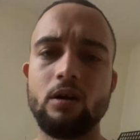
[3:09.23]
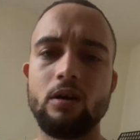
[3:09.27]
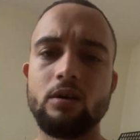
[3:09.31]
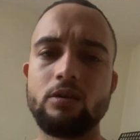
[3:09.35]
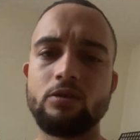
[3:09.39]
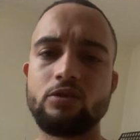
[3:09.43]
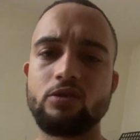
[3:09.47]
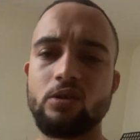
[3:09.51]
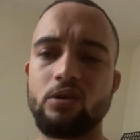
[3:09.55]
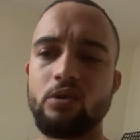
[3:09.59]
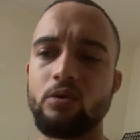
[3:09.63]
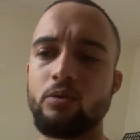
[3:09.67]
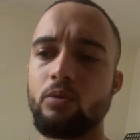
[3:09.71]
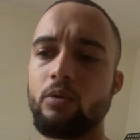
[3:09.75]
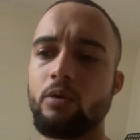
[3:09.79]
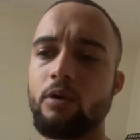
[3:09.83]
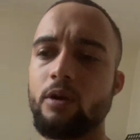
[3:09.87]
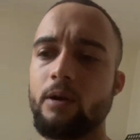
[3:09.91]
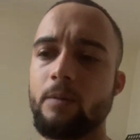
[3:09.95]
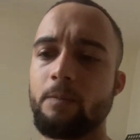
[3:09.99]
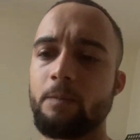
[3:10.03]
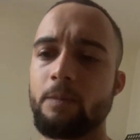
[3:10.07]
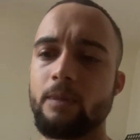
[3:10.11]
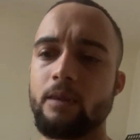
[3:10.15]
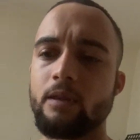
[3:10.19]
So
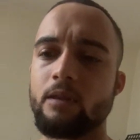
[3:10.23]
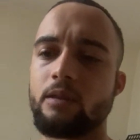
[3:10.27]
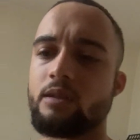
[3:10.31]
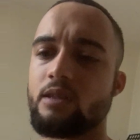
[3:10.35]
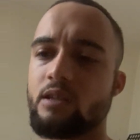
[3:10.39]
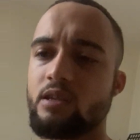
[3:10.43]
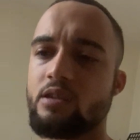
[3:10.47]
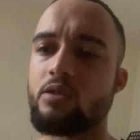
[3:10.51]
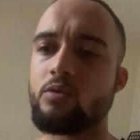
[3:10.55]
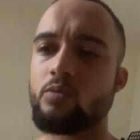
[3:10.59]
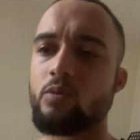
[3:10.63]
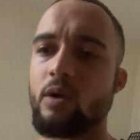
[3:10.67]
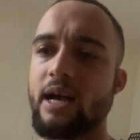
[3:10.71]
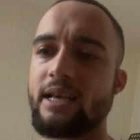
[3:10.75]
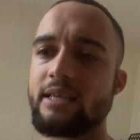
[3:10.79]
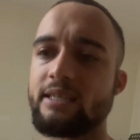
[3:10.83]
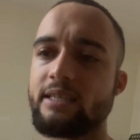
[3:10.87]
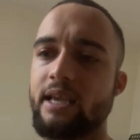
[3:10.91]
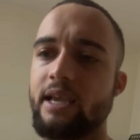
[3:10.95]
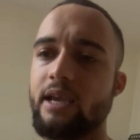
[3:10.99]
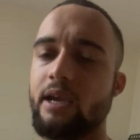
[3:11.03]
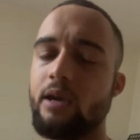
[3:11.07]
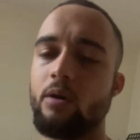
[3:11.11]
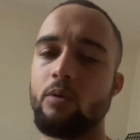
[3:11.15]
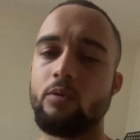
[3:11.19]
this is why I
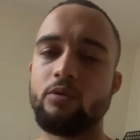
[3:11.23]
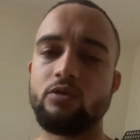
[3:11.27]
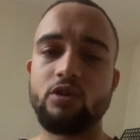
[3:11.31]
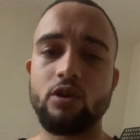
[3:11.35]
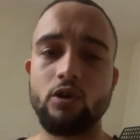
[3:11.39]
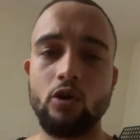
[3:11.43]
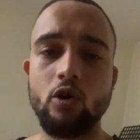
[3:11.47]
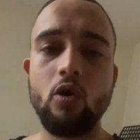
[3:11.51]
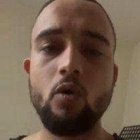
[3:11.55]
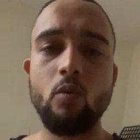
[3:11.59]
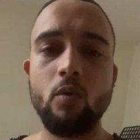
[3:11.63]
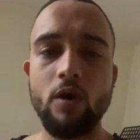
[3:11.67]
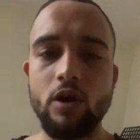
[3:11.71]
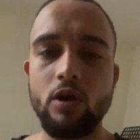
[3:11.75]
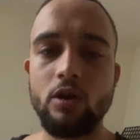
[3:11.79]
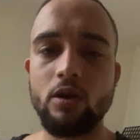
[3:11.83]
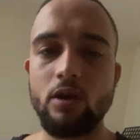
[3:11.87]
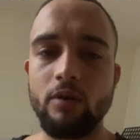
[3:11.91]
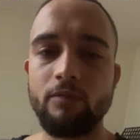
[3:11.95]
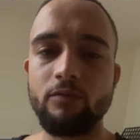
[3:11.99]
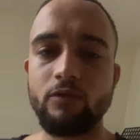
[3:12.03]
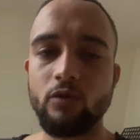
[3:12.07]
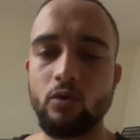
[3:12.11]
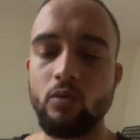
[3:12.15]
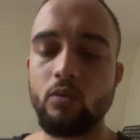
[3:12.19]
say, to know what you
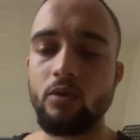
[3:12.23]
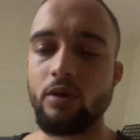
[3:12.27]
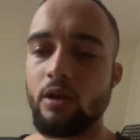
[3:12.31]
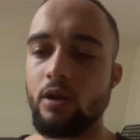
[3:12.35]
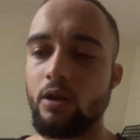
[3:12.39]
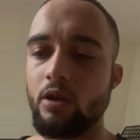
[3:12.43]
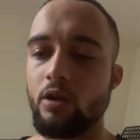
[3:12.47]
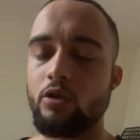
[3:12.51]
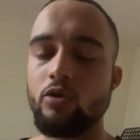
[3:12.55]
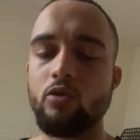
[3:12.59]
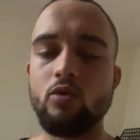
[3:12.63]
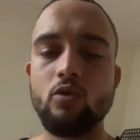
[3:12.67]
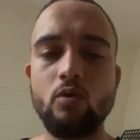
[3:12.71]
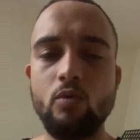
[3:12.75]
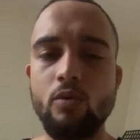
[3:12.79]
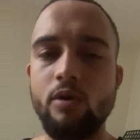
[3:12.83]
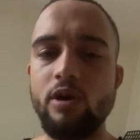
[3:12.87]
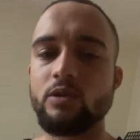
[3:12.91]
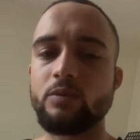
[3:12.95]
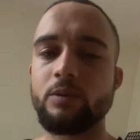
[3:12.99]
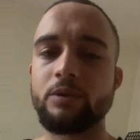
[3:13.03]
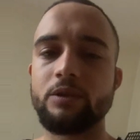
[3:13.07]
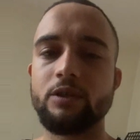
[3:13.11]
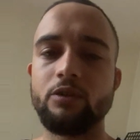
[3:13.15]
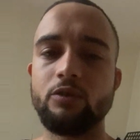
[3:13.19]
love doing, you
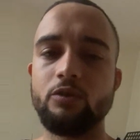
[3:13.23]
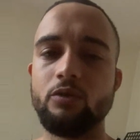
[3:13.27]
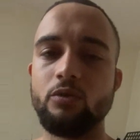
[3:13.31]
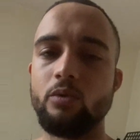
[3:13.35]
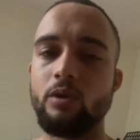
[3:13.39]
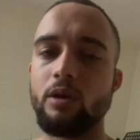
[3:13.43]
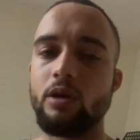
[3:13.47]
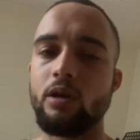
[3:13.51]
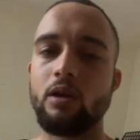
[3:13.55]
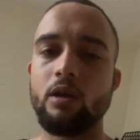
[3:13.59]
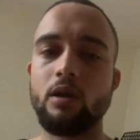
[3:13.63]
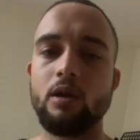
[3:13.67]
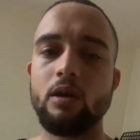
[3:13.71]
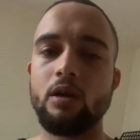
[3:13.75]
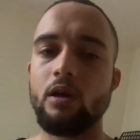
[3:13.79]
always want to do it.